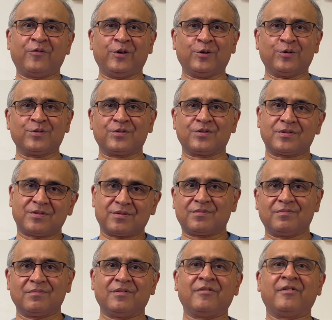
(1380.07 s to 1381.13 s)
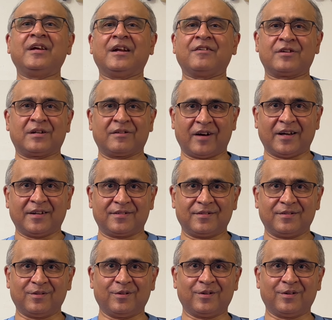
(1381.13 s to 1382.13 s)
we use a re-entry device?